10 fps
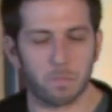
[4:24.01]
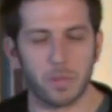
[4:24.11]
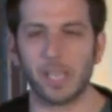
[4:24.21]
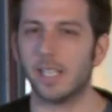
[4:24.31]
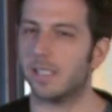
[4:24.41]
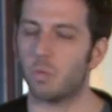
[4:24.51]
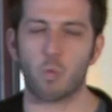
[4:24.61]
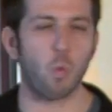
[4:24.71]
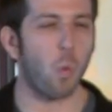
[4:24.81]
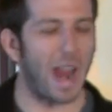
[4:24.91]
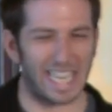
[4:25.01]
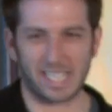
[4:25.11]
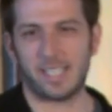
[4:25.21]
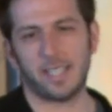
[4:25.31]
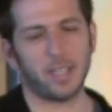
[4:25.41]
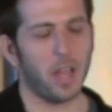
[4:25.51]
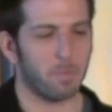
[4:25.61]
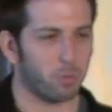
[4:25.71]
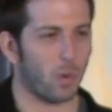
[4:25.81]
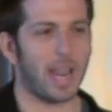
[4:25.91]
biggest wasted
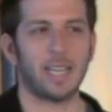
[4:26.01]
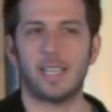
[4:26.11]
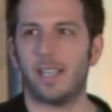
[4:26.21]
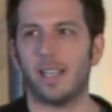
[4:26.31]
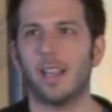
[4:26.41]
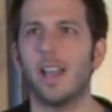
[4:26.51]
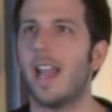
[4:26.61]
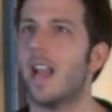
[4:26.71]
branding